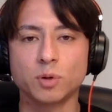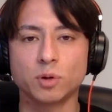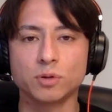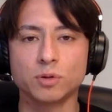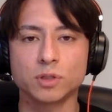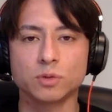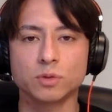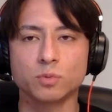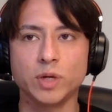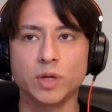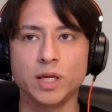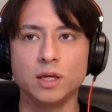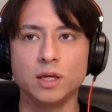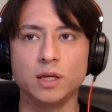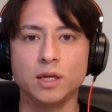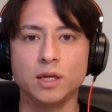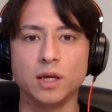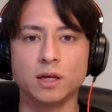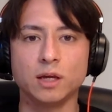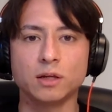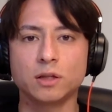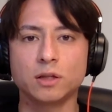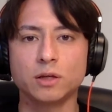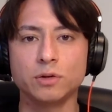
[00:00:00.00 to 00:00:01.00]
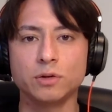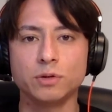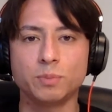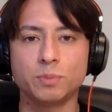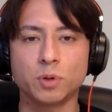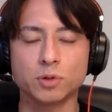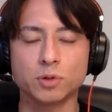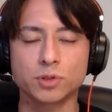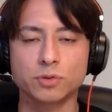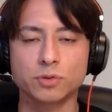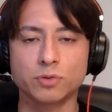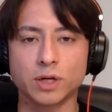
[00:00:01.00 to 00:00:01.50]
we include
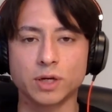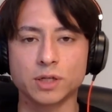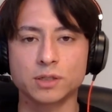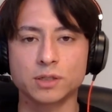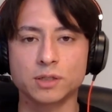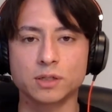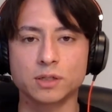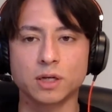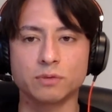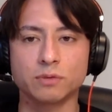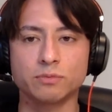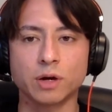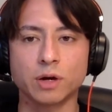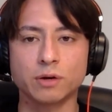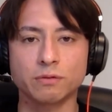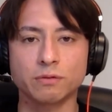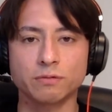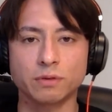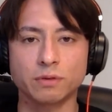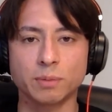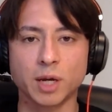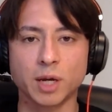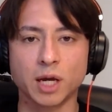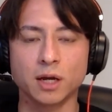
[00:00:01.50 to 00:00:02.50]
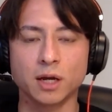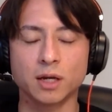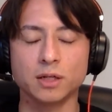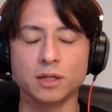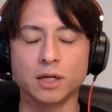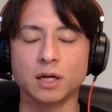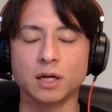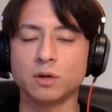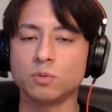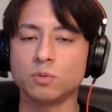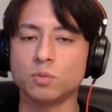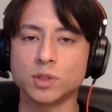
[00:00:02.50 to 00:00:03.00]
Postgres right off the bat
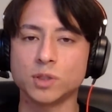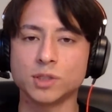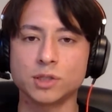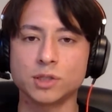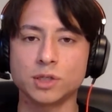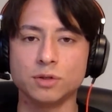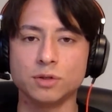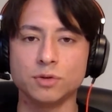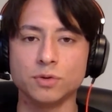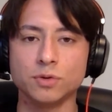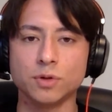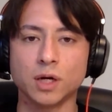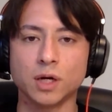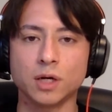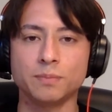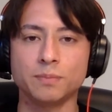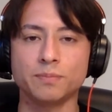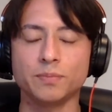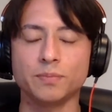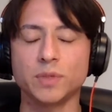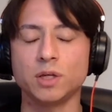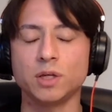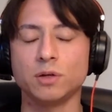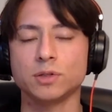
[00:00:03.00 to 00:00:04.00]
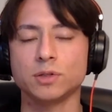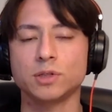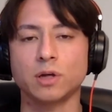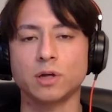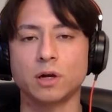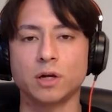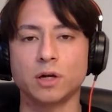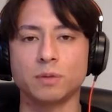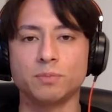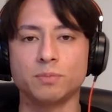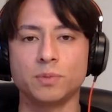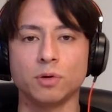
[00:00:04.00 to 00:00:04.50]
once you
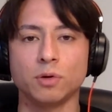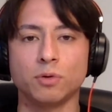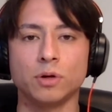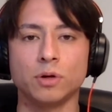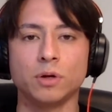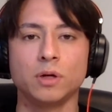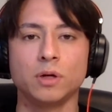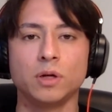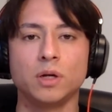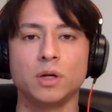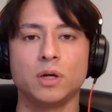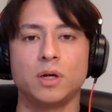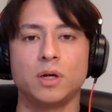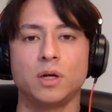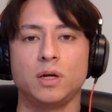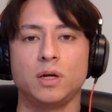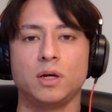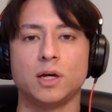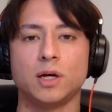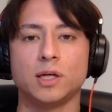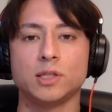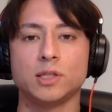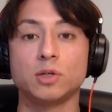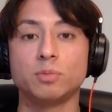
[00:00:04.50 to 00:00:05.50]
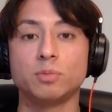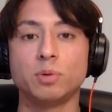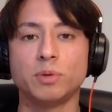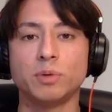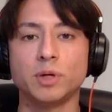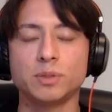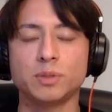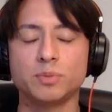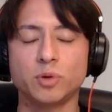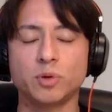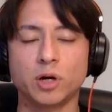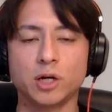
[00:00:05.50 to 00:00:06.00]
start up your
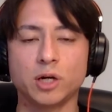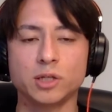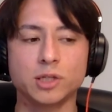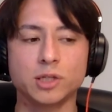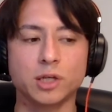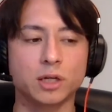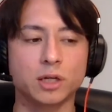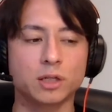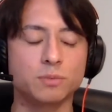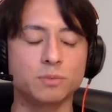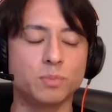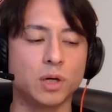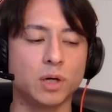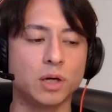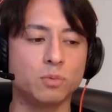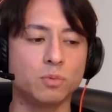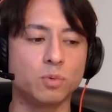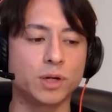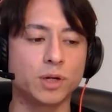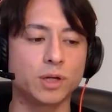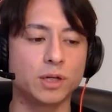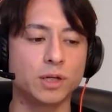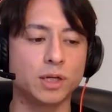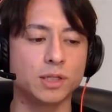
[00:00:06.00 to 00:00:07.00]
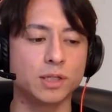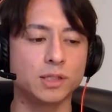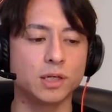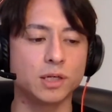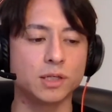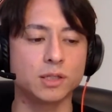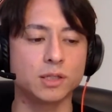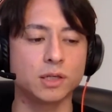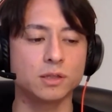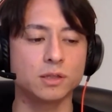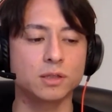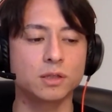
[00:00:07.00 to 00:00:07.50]
Supabase project. But what it is
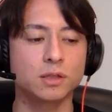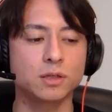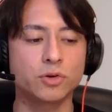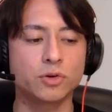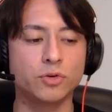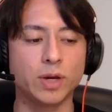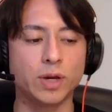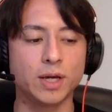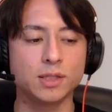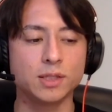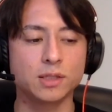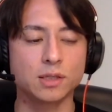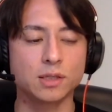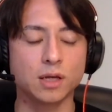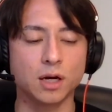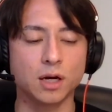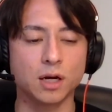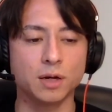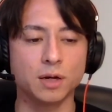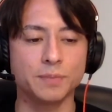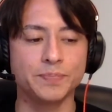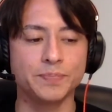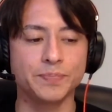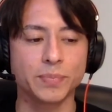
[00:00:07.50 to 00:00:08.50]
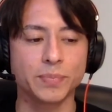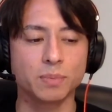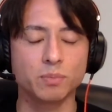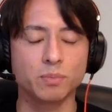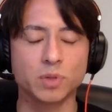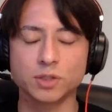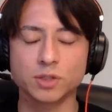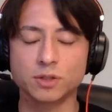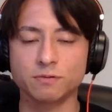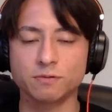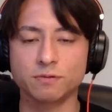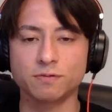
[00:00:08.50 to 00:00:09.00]
it creates a
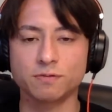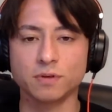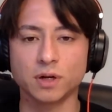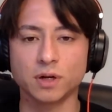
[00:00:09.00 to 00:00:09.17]
bunch of